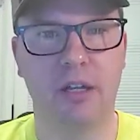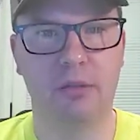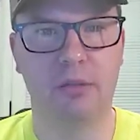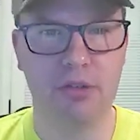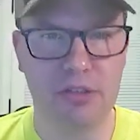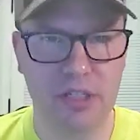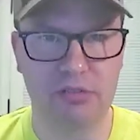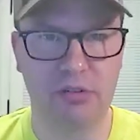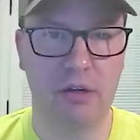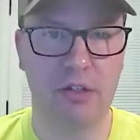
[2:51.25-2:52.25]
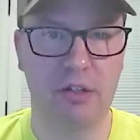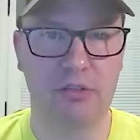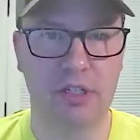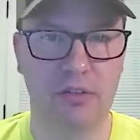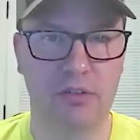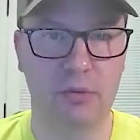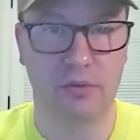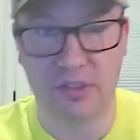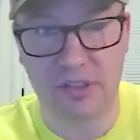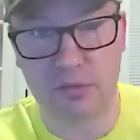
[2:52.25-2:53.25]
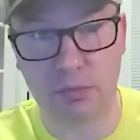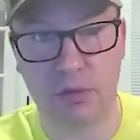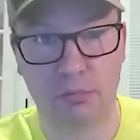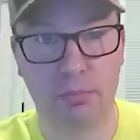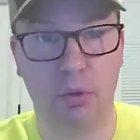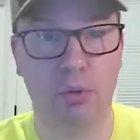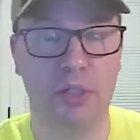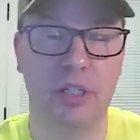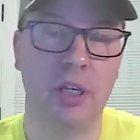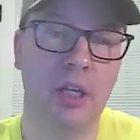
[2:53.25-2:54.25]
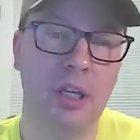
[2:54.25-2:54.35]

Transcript: I think both sides right now are trying to sort of assess with polling